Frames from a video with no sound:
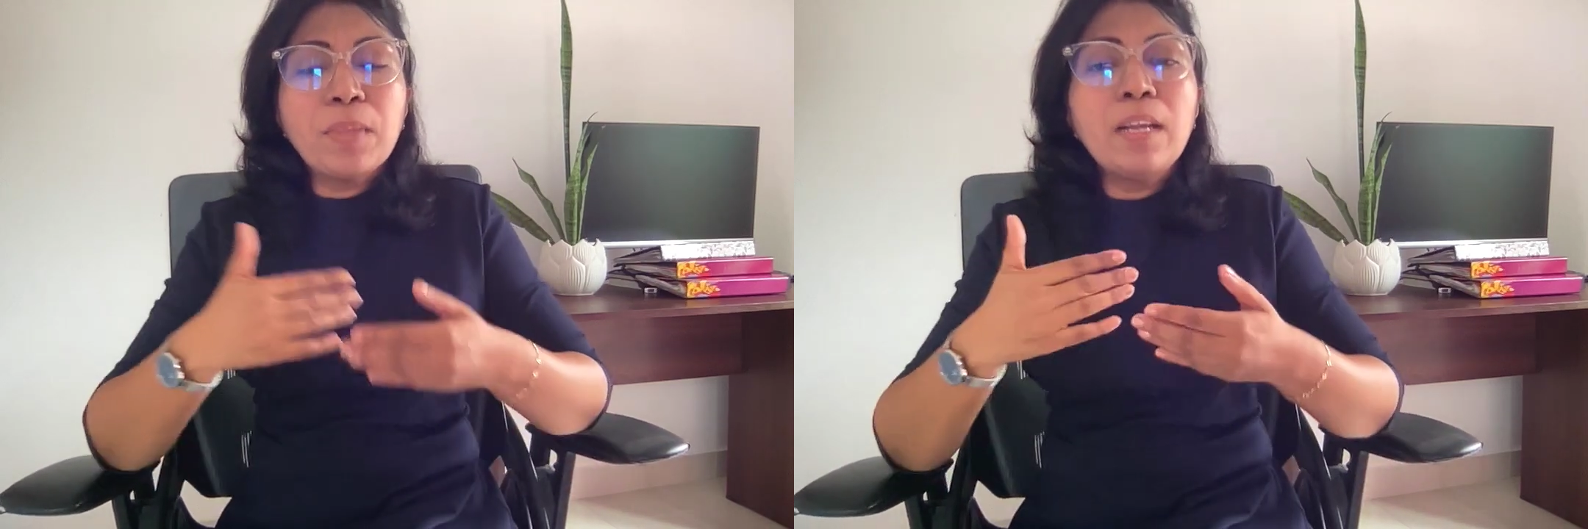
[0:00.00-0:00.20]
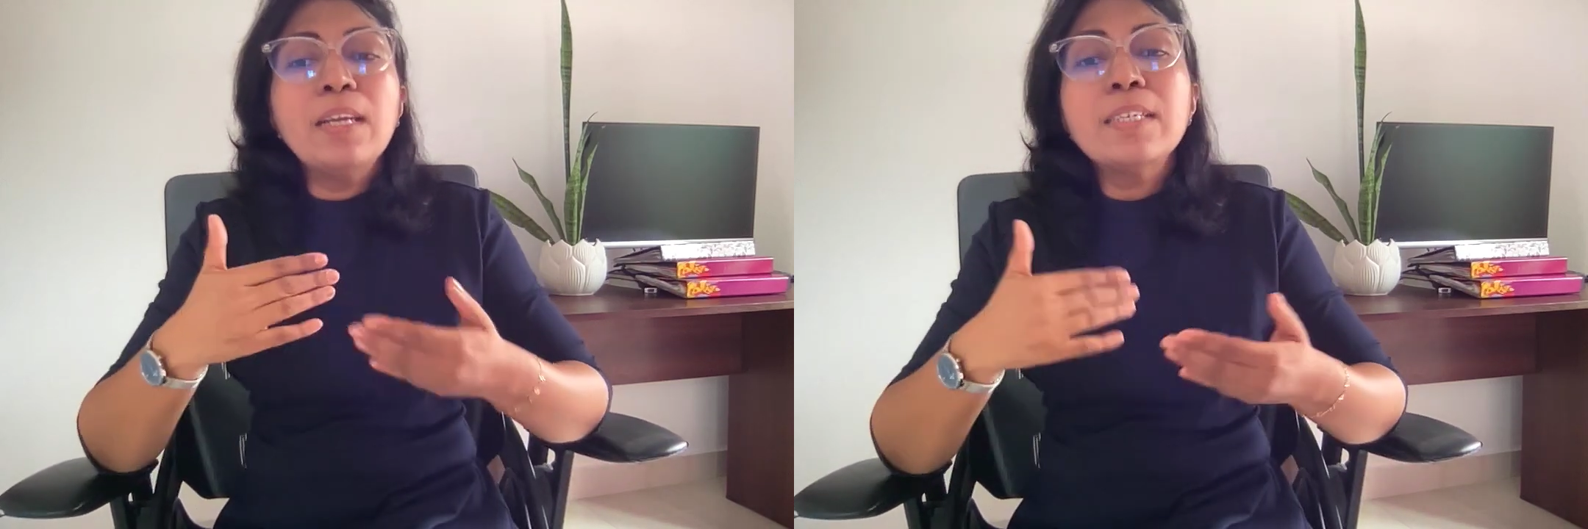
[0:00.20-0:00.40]

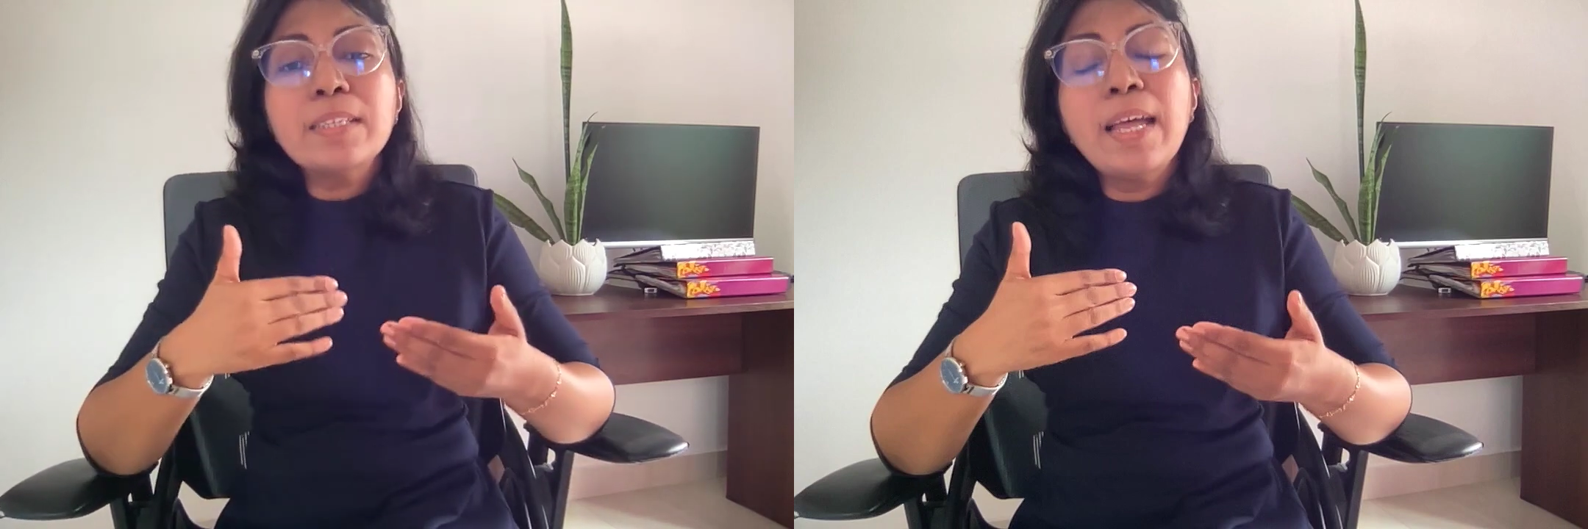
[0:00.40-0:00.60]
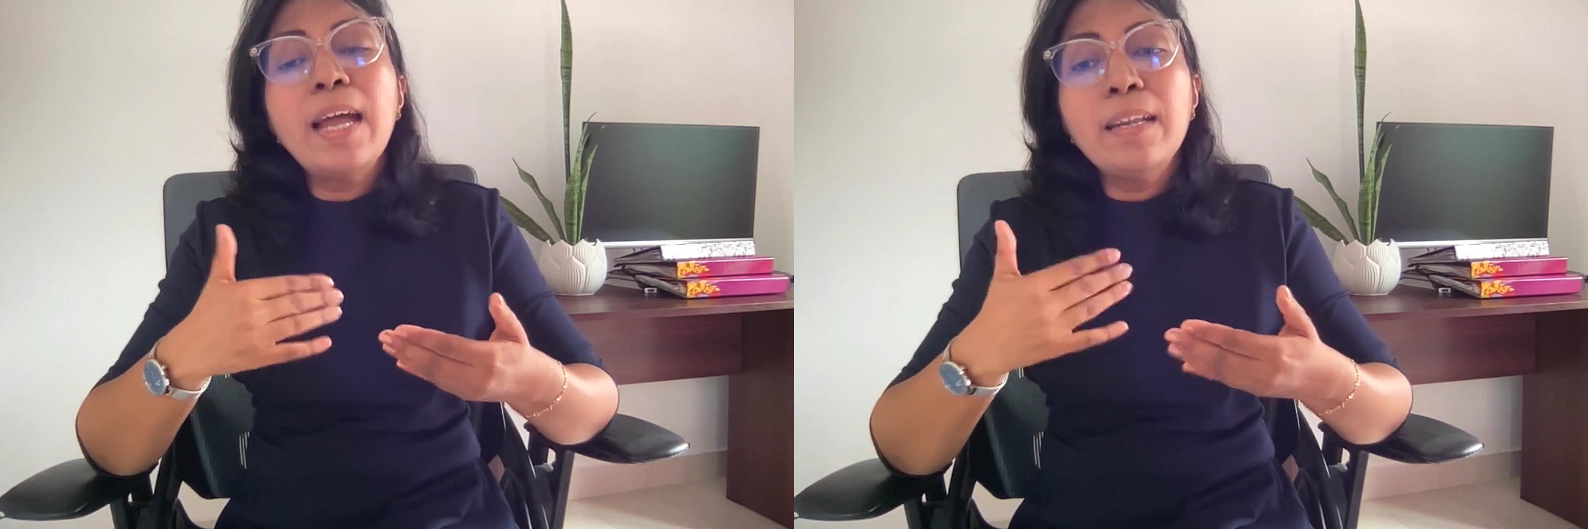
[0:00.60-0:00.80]
less
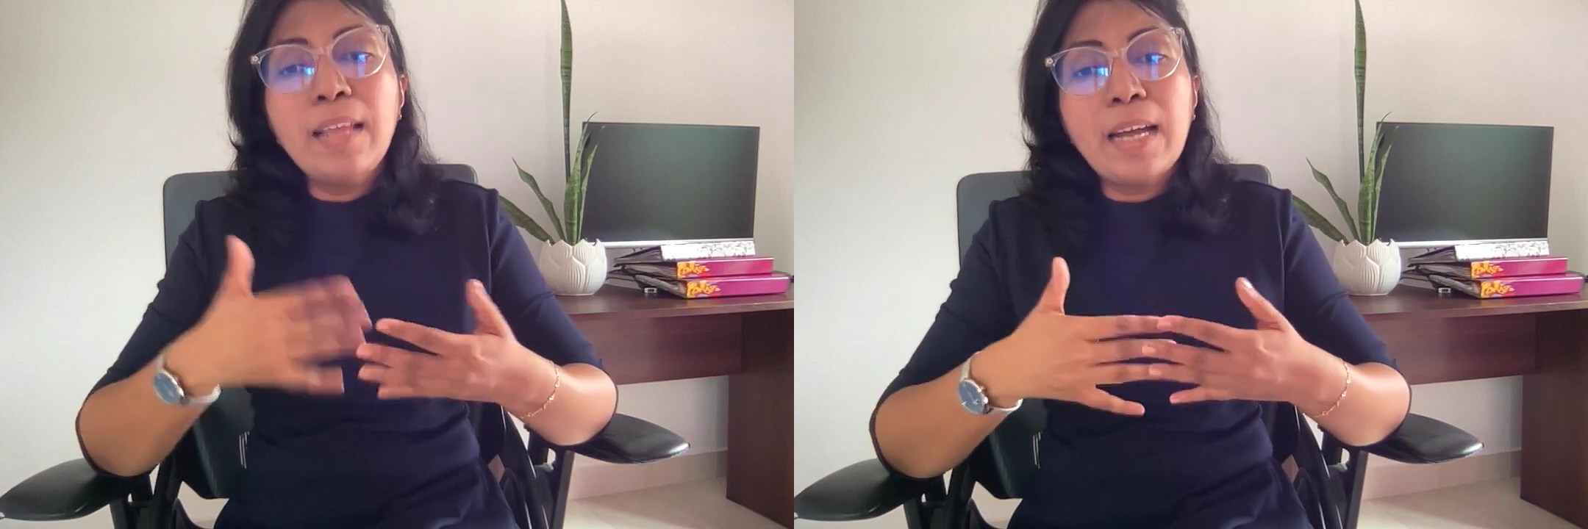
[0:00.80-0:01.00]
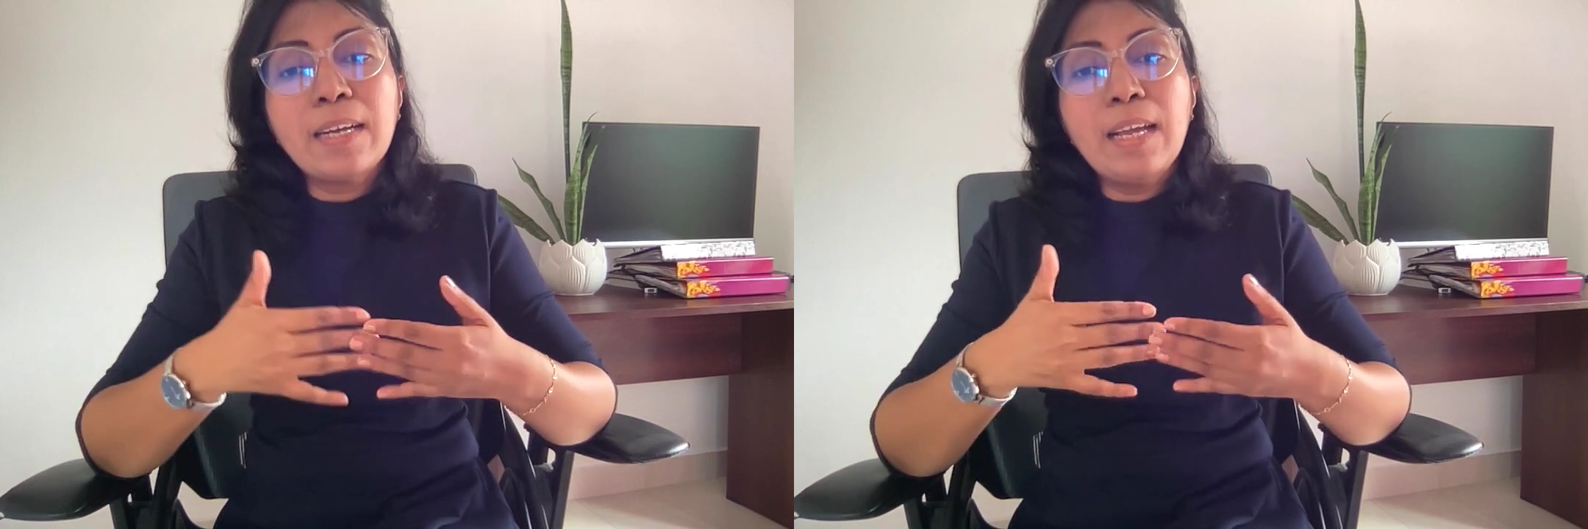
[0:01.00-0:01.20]
than
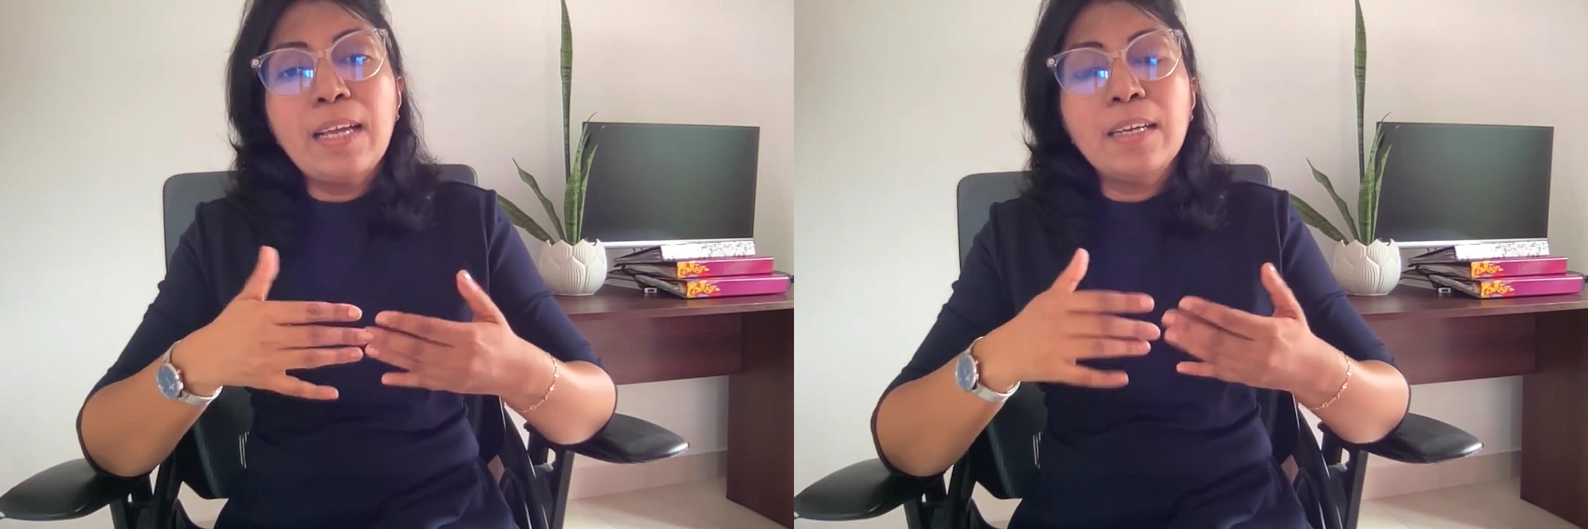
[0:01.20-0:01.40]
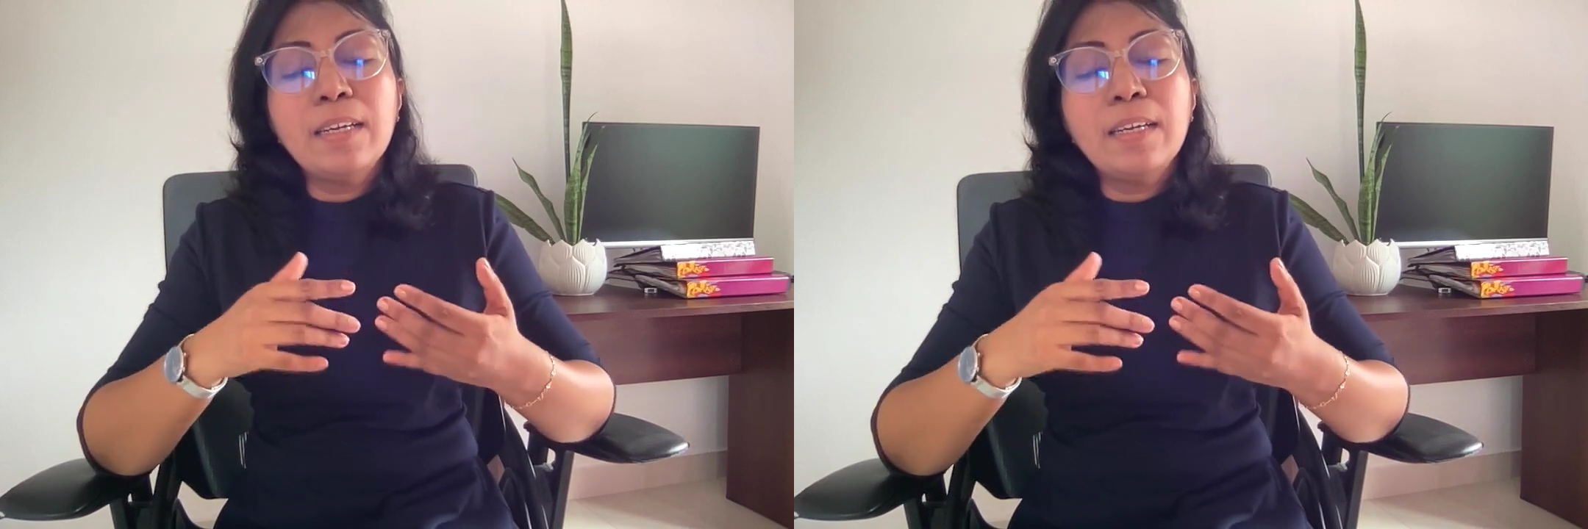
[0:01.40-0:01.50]
that, like